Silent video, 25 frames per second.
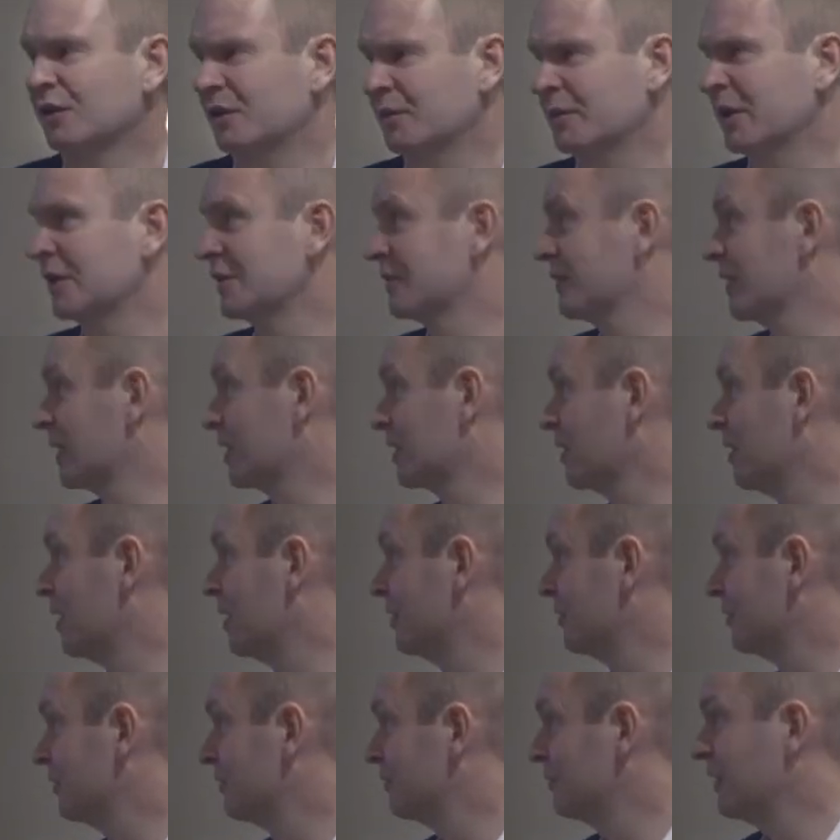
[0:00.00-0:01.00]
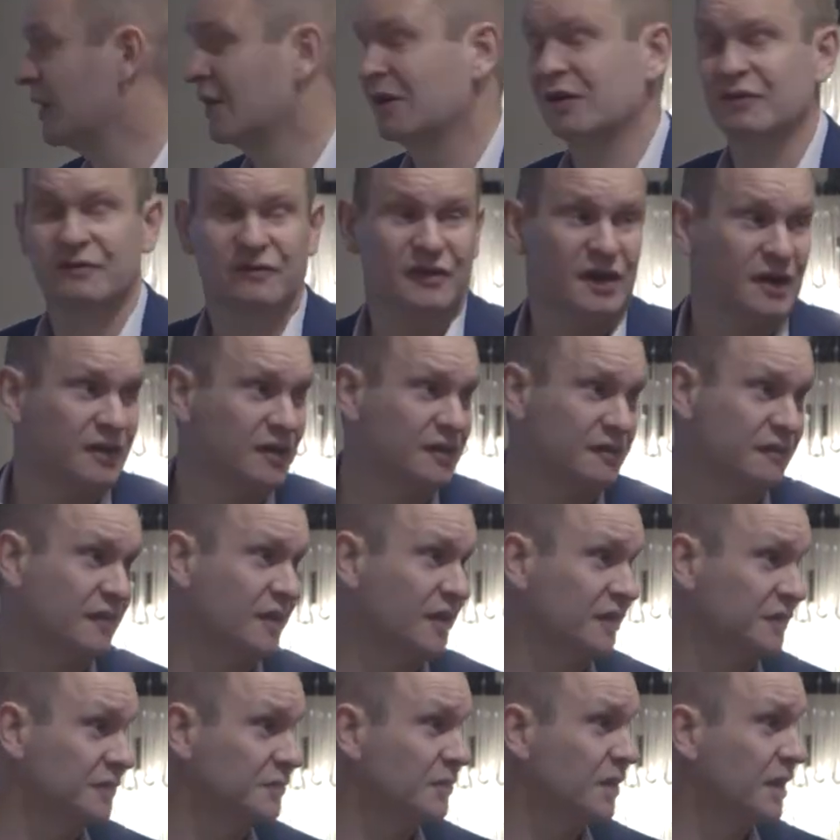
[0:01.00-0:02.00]
on a bunch of our clients. Very, very
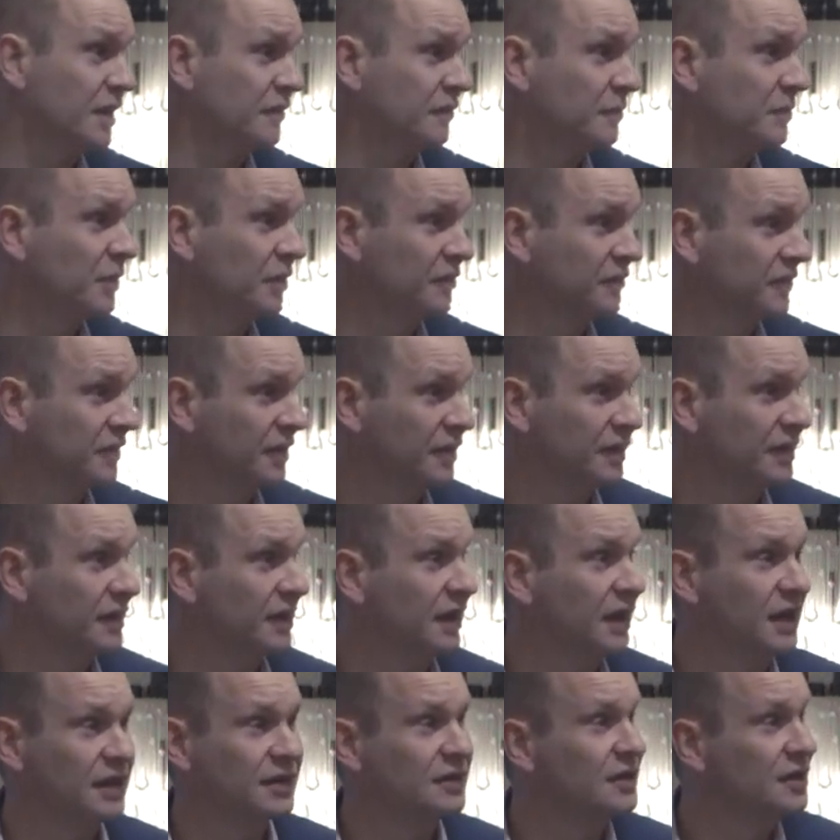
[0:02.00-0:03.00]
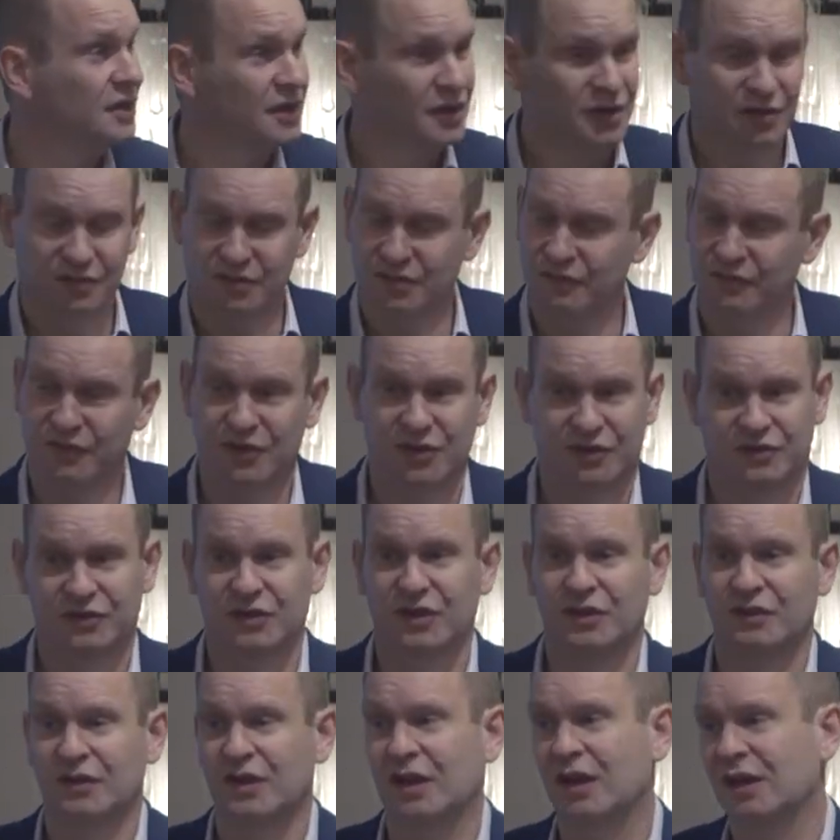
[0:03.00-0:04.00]
fast way of spotting it. Again, the first
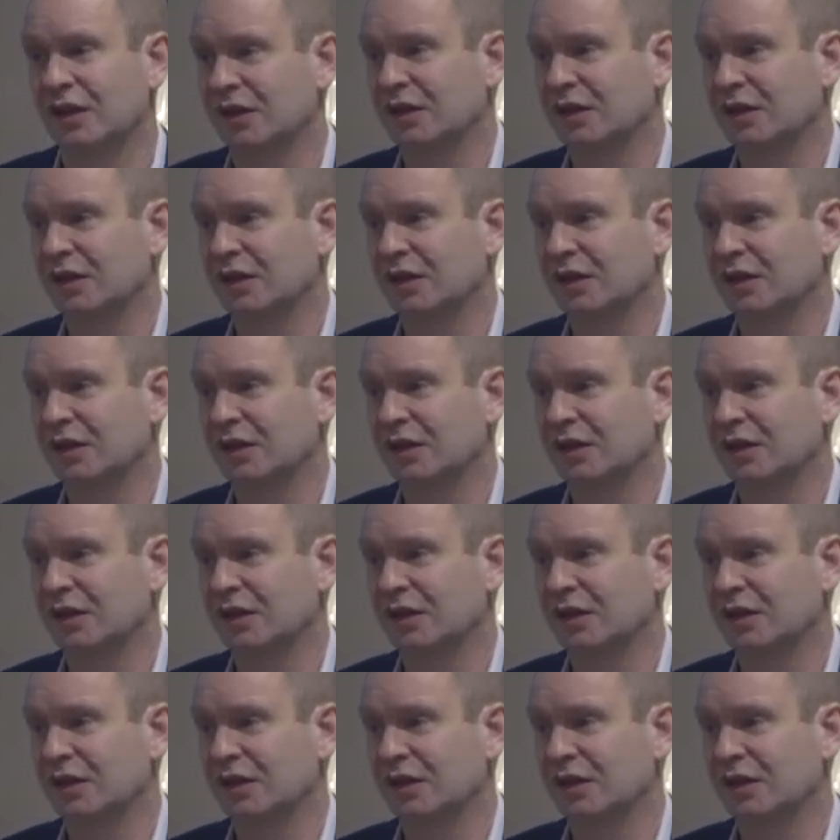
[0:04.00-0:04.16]
thing that